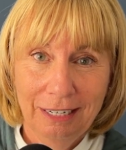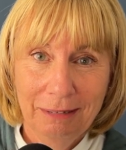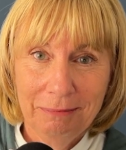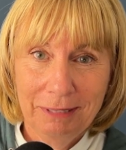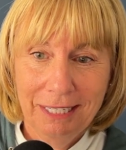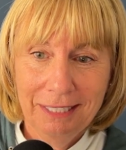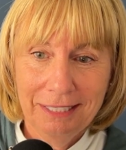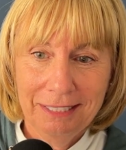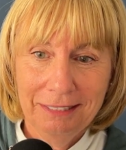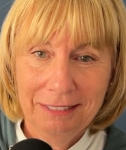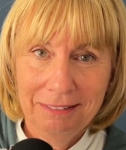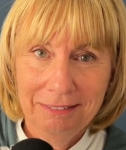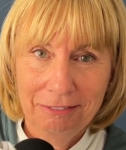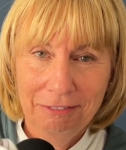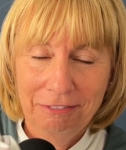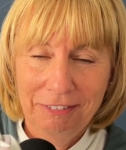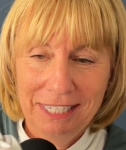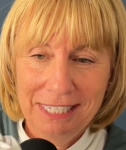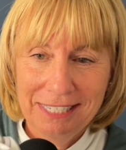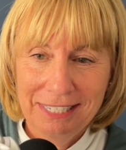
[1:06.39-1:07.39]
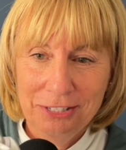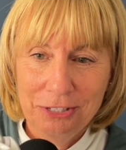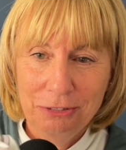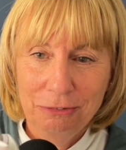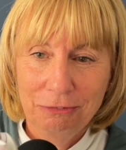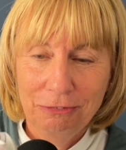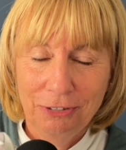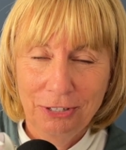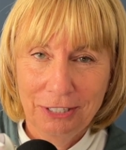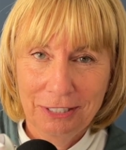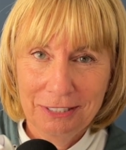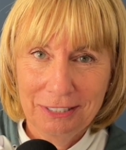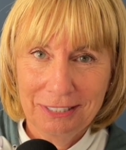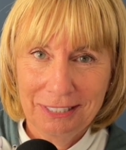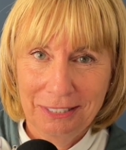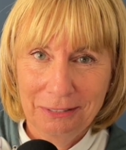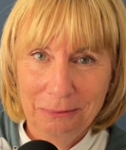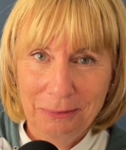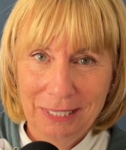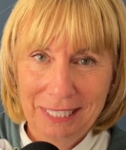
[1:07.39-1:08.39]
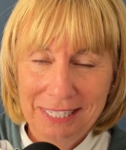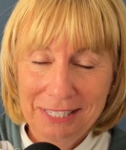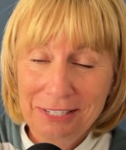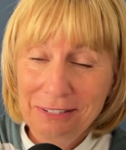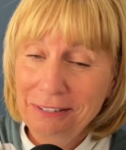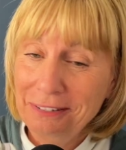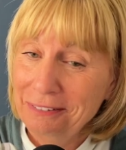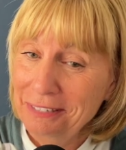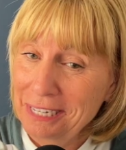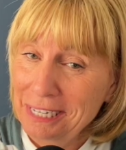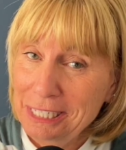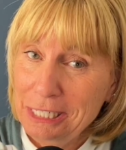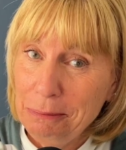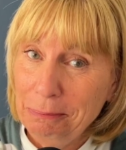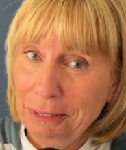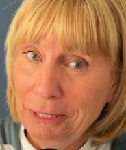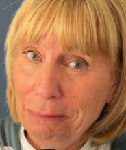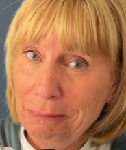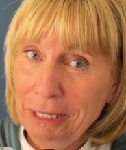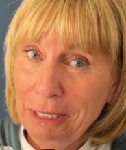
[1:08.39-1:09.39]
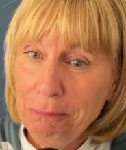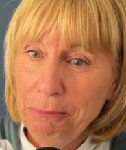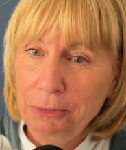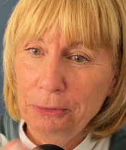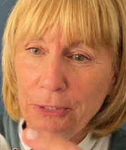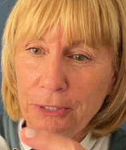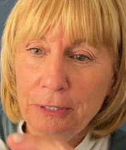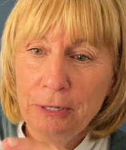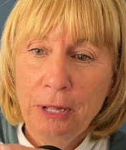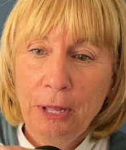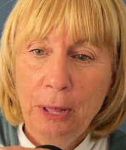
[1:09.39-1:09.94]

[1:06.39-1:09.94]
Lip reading: I'm not going to face it too far because I don't want it to spill on my computer,